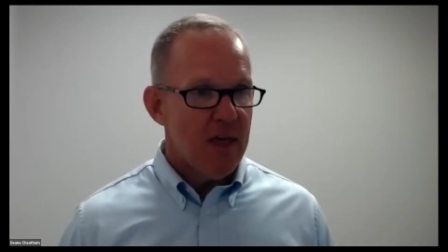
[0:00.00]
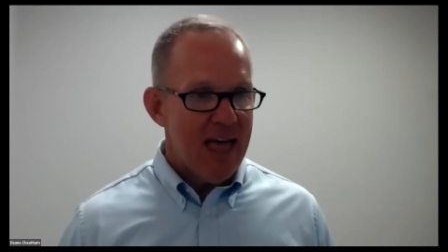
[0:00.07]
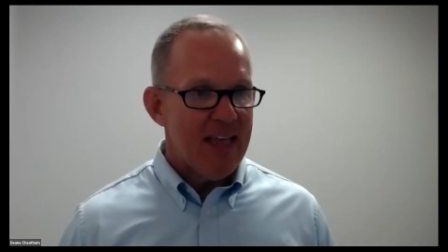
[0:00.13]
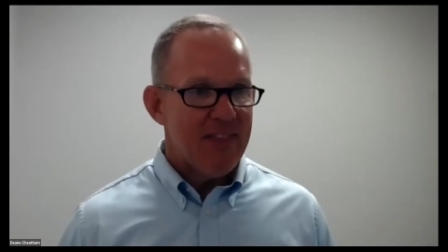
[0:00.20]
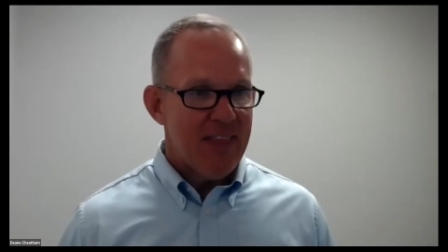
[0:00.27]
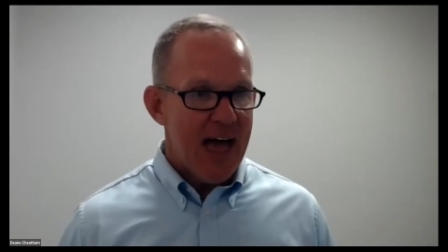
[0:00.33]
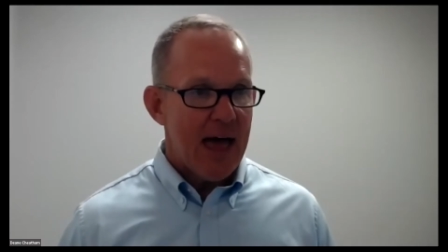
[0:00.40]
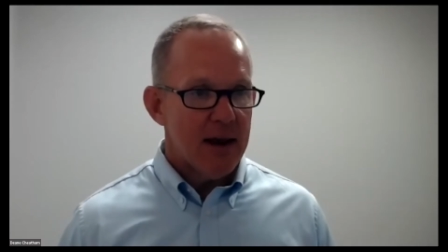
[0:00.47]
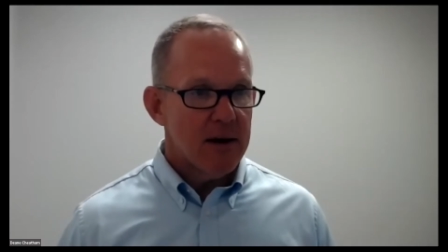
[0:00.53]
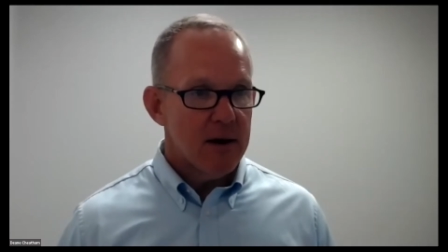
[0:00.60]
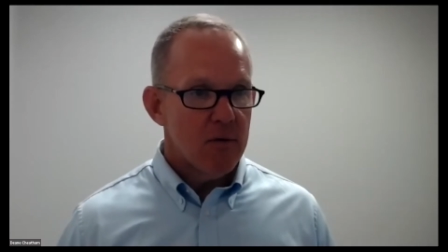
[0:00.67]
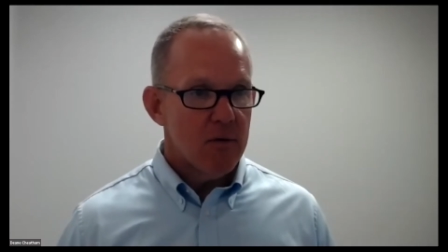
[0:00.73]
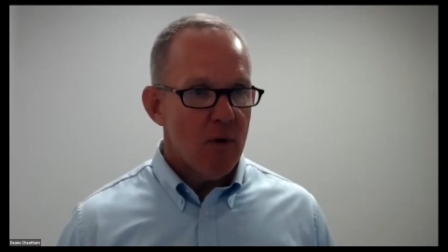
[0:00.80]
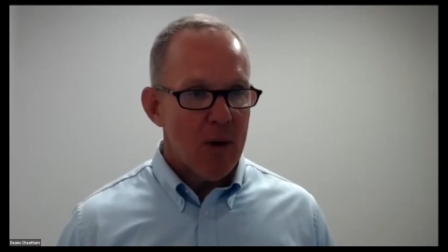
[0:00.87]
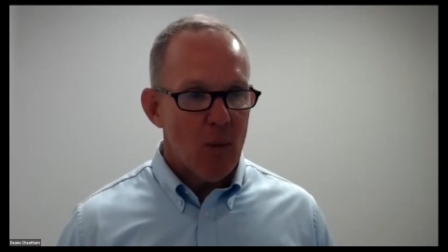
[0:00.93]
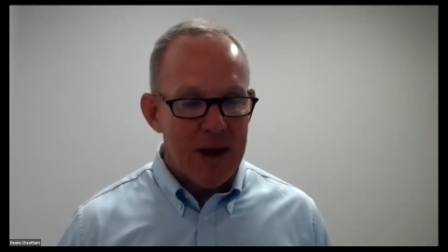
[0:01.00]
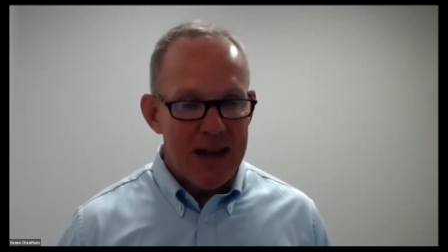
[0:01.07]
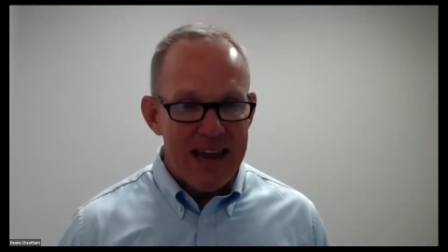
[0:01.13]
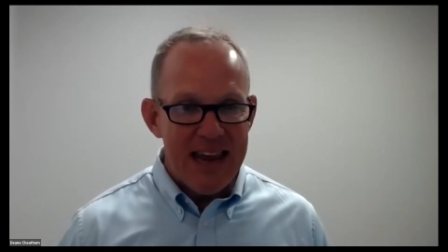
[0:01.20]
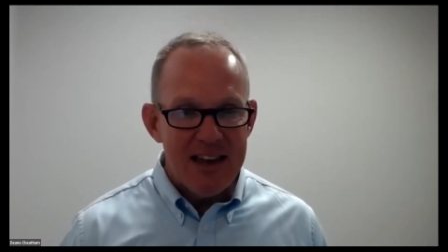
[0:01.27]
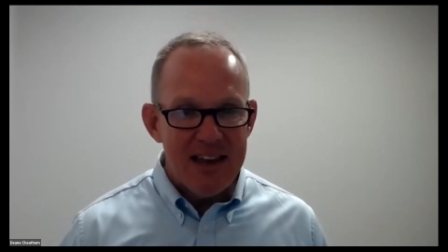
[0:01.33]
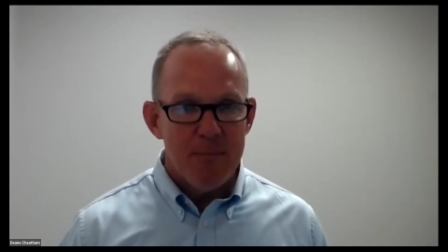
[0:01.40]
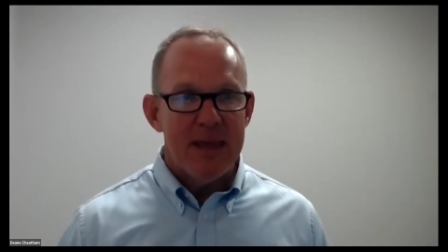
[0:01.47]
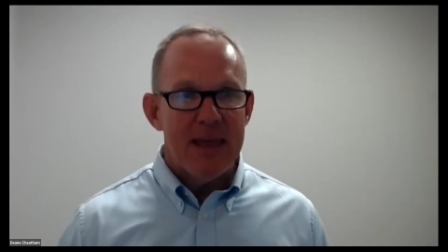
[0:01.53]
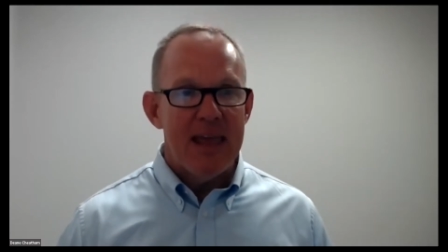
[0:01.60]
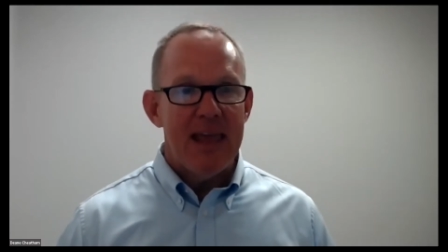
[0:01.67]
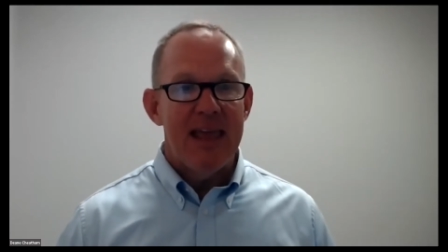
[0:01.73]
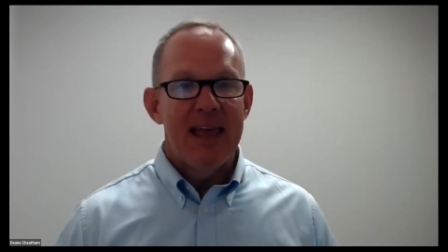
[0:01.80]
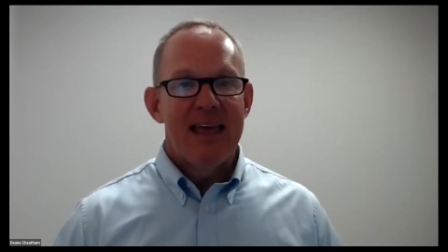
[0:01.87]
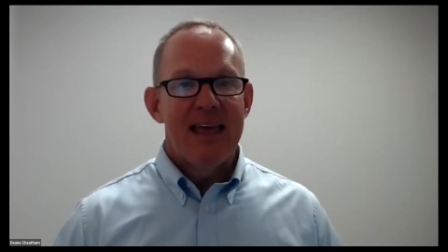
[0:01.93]
at that, right? We need to
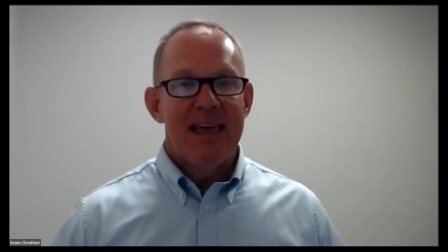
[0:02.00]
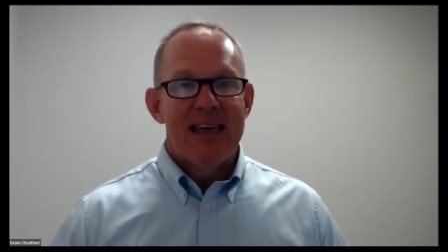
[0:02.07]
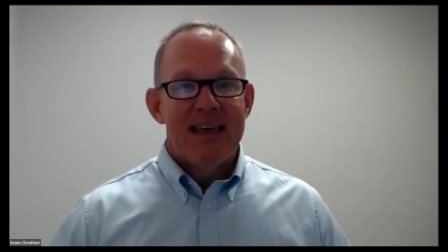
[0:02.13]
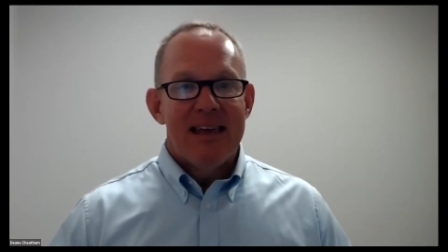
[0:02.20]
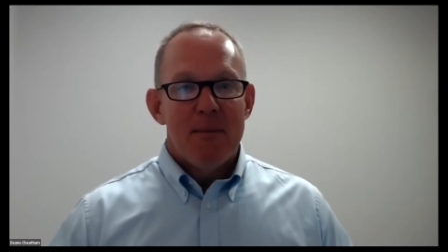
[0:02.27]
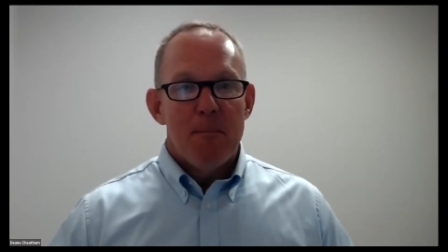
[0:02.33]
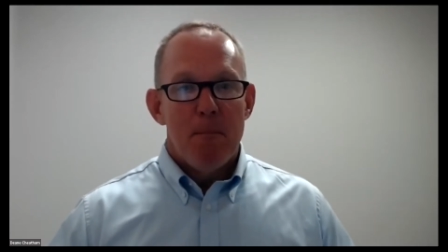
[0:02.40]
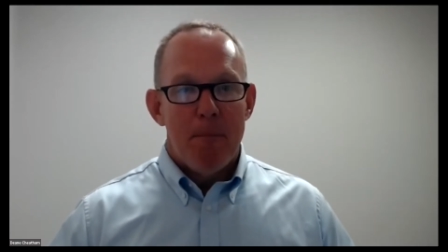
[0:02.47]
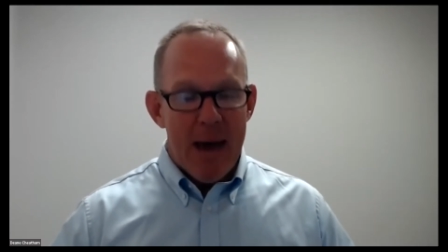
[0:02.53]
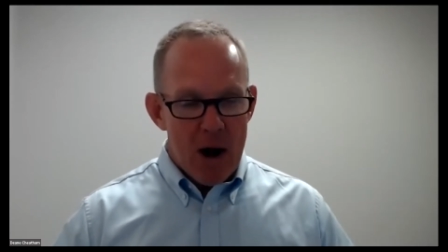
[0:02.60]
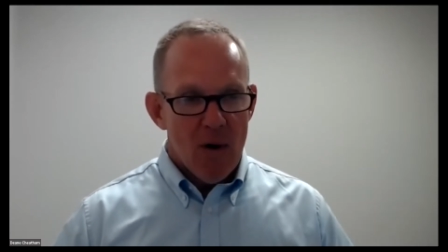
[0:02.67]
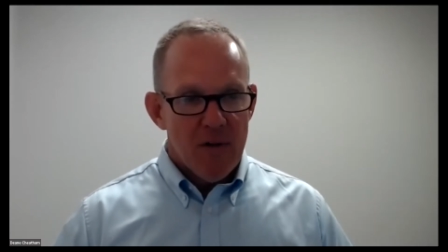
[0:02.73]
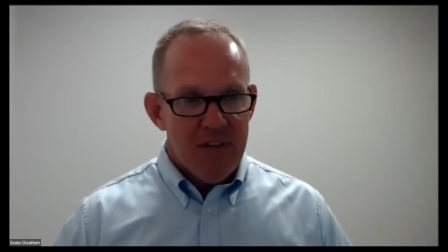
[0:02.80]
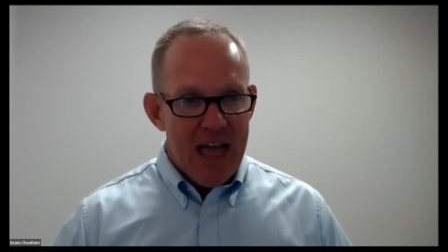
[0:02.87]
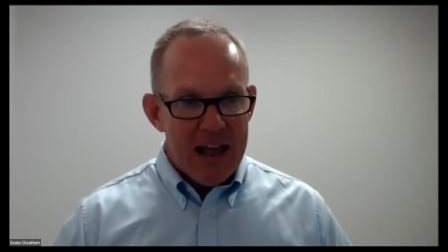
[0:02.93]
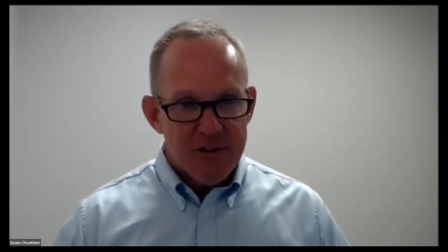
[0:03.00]
be better at that.